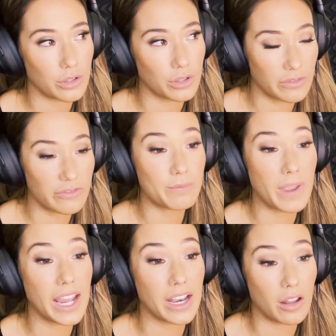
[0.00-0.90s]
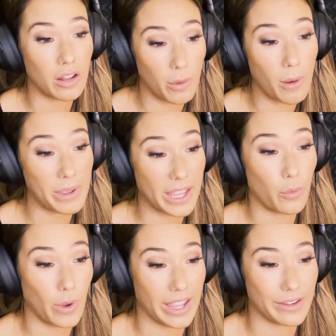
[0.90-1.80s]
you've made a big
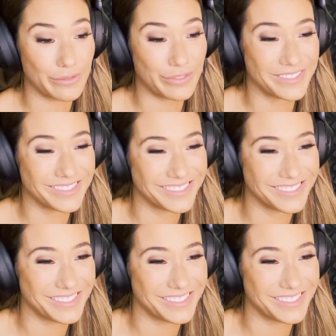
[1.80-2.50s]
wave.